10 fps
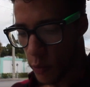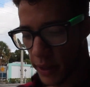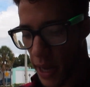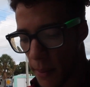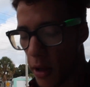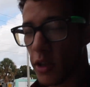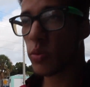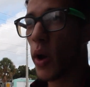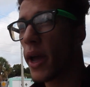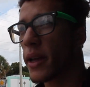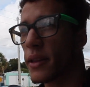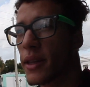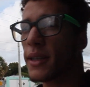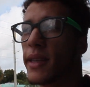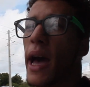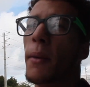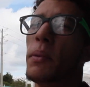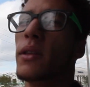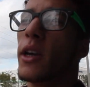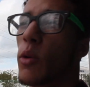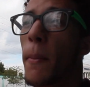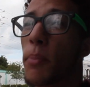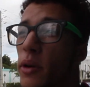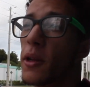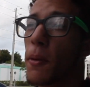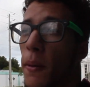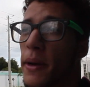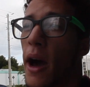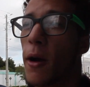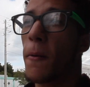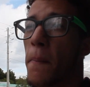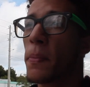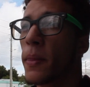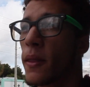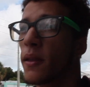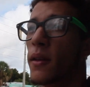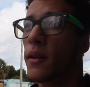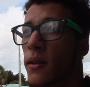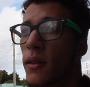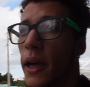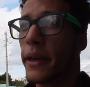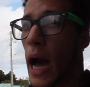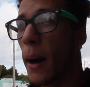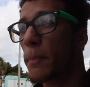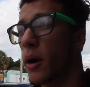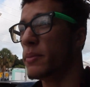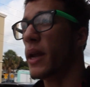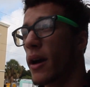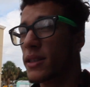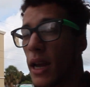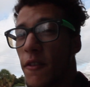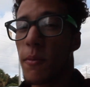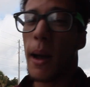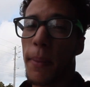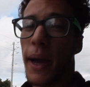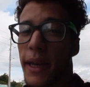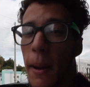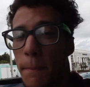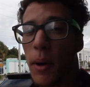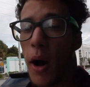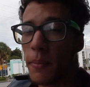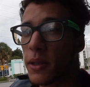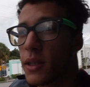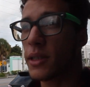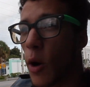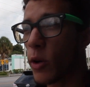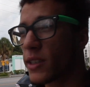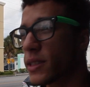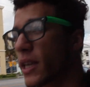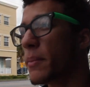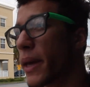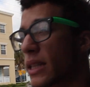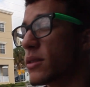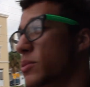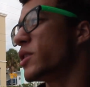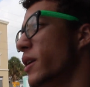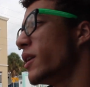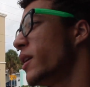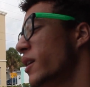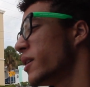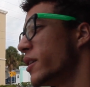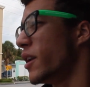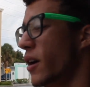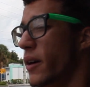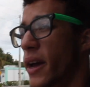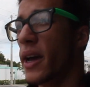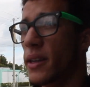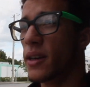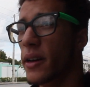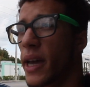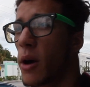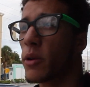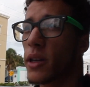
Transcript: we came all this way and this happened. Like, well, I'm pretty bummed out. Like, I'm bummed out. It's not even my bike and I'm bummed because I want to see him get some shit. You know? And uh, yeah, we're